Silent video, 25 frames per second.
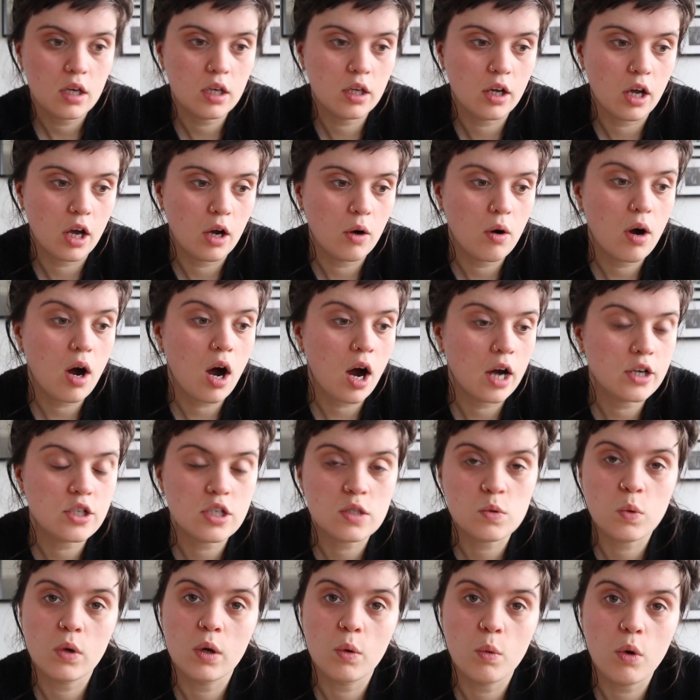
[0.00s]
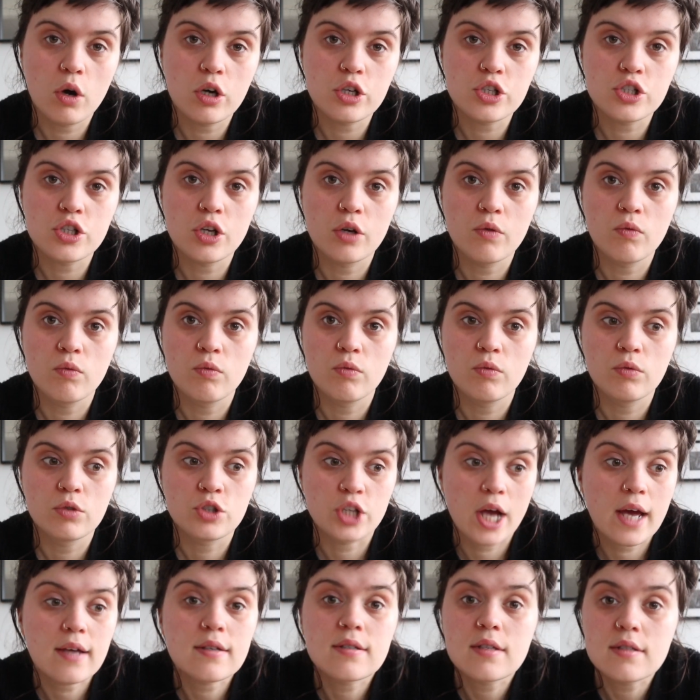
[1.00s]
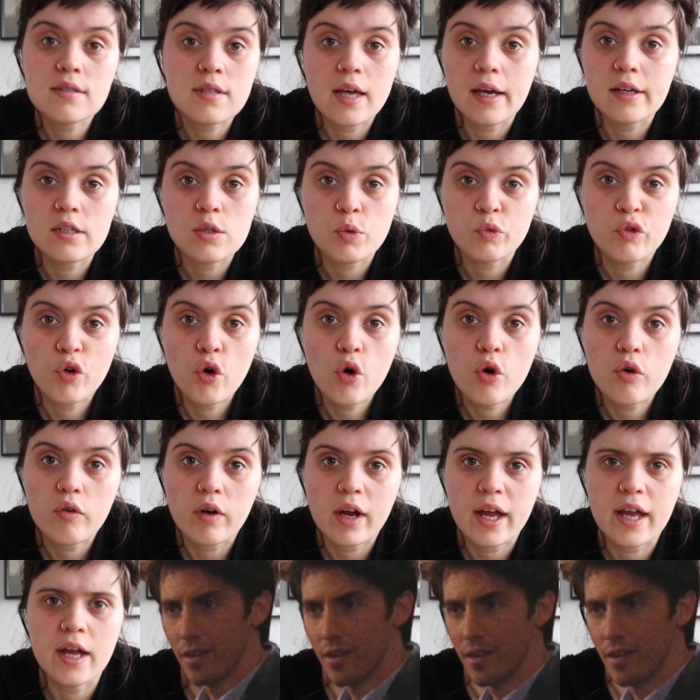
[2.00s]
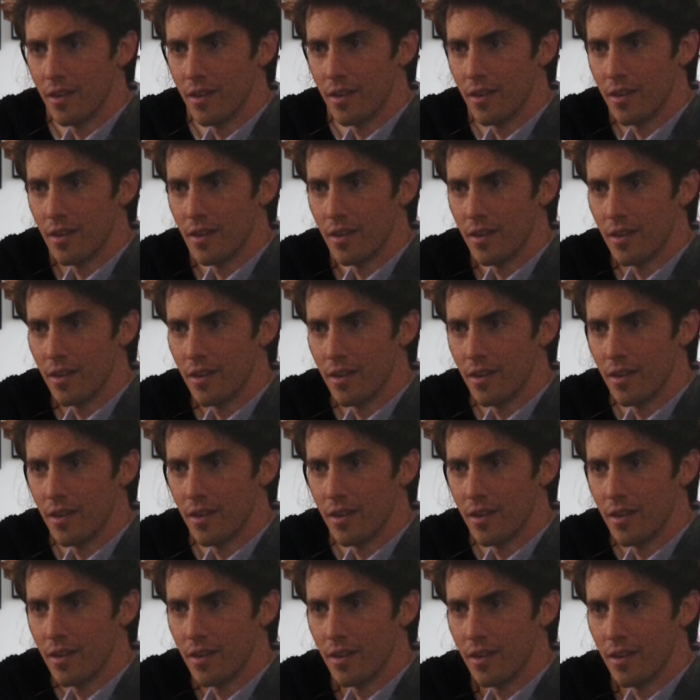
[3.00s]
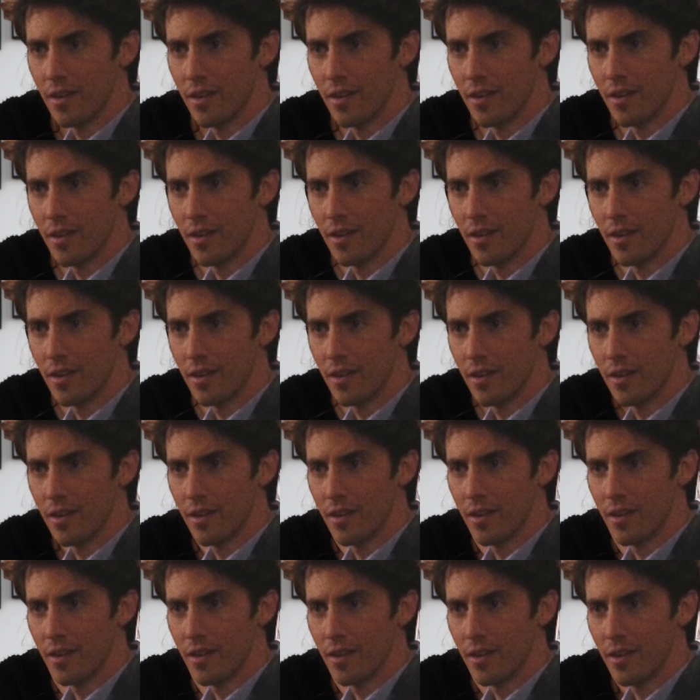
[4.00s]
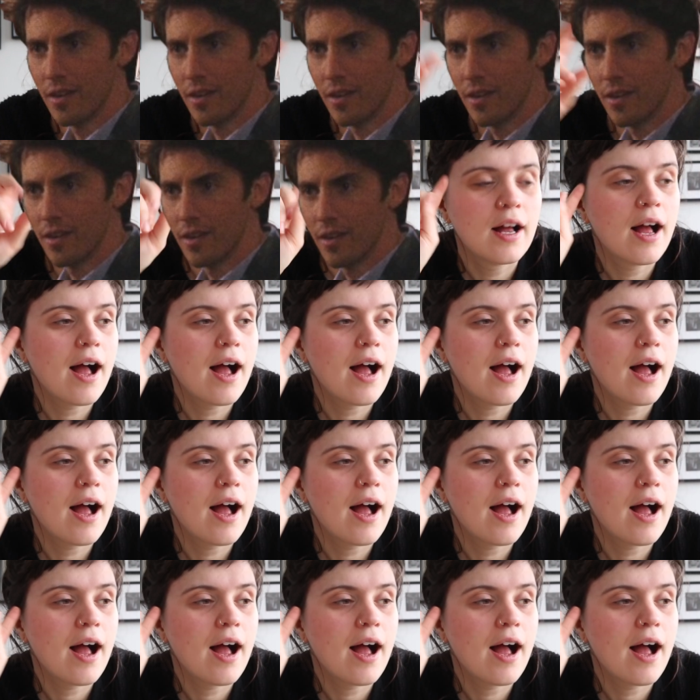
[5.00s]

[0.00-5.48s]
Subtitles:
You know, I just want to watch Jess say to Rory, why did you drop out of Yale?